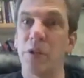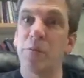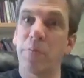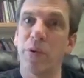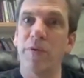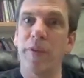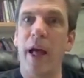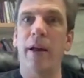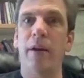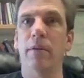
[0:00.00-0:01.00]
disprove
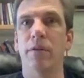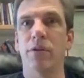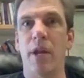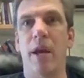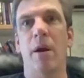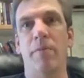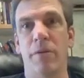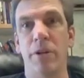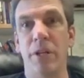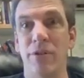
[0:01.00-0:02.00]
that, stand up
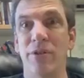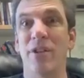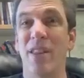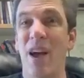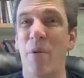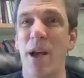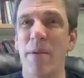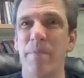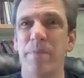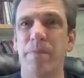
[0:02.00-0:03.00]
for Jesus in that
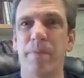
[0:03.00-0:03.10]
way.